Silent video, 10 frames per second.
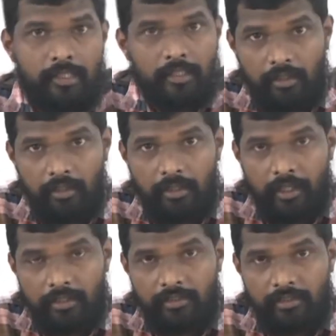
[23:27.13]
are the
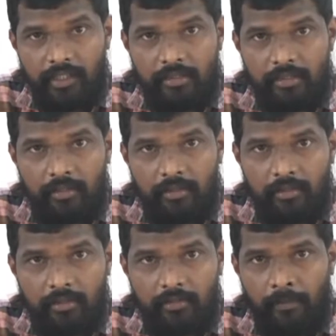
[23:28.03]
activities.
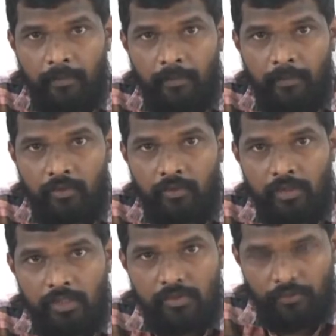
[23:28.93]

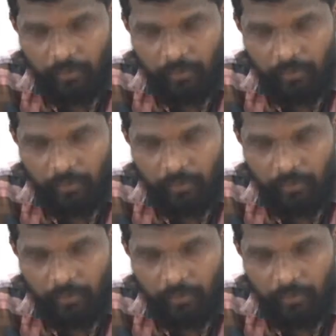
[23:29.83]
Questions for